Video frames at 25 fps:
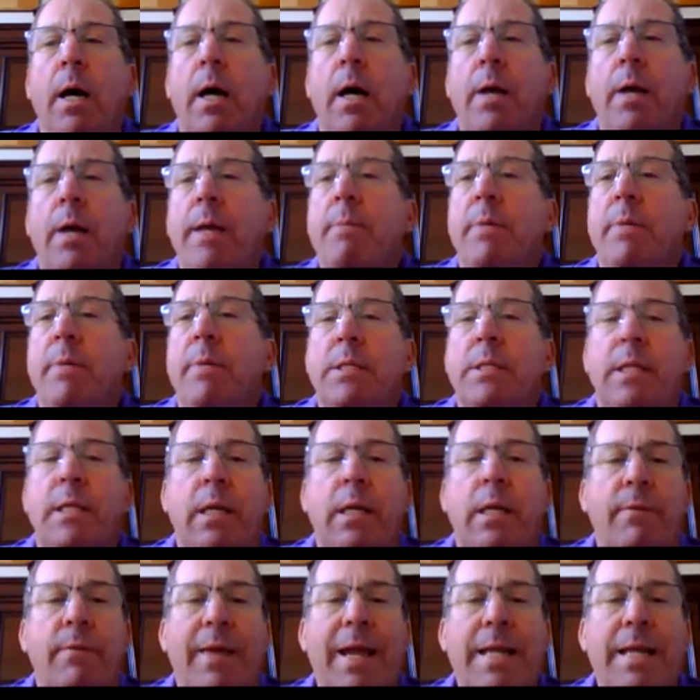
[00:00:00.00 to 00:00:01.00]
They must give
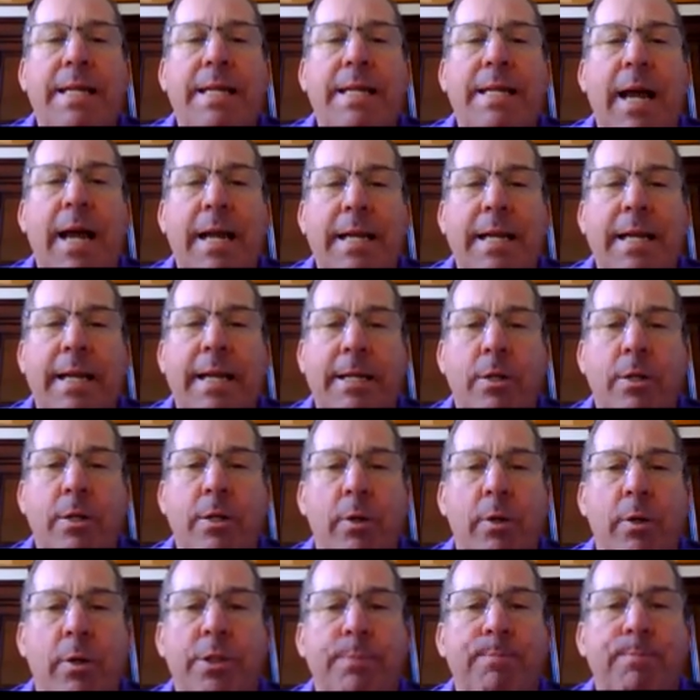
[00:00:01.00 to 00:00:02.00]
a 90-day
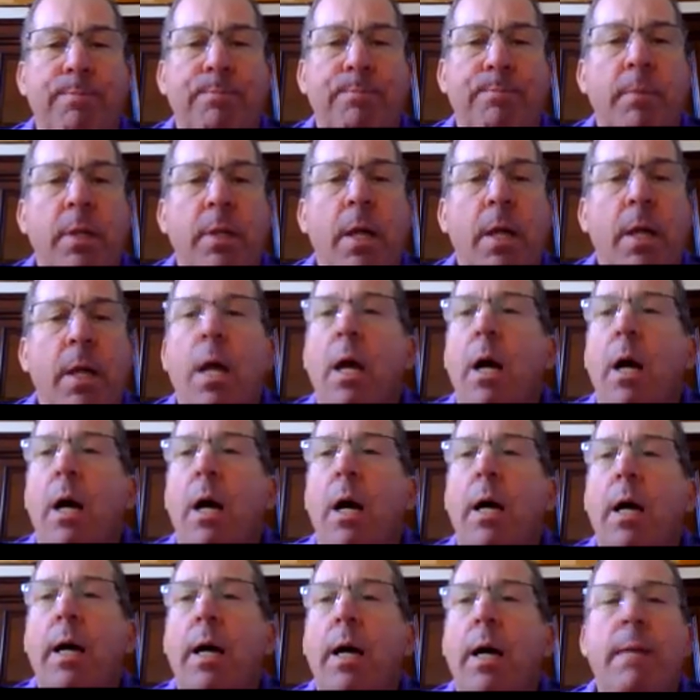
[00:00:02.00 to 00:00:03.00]
notice.
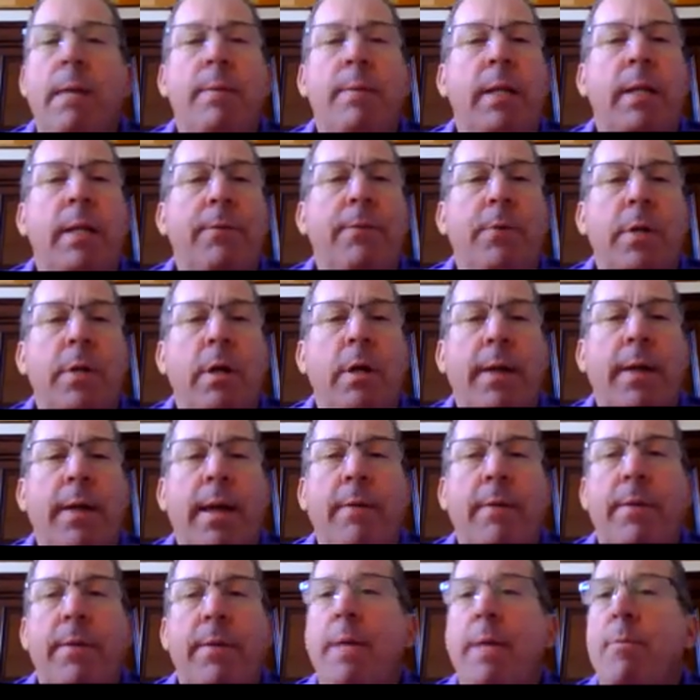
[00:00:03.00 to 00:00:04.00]
Emily, if we don't have
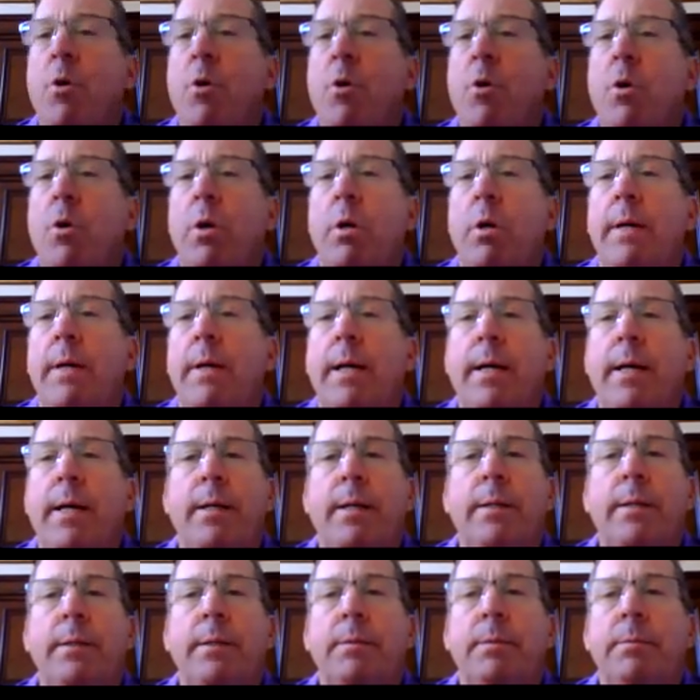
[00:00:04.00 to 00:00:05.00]
any
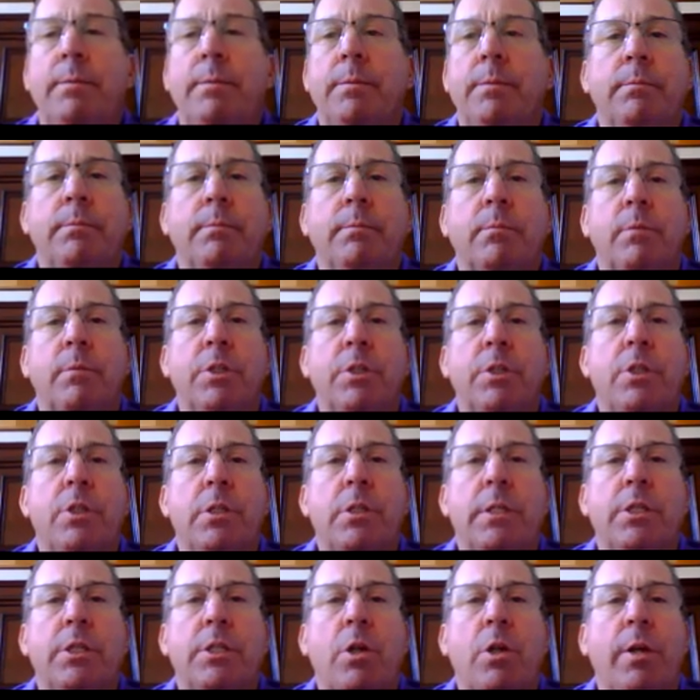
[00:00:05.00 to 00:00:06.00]
more questions,
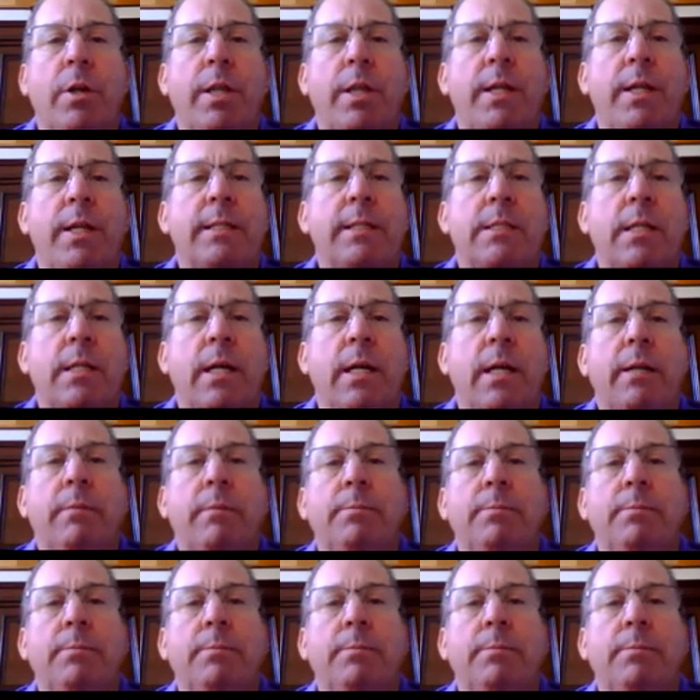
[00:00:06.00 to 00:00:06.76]
let's go to the next slide.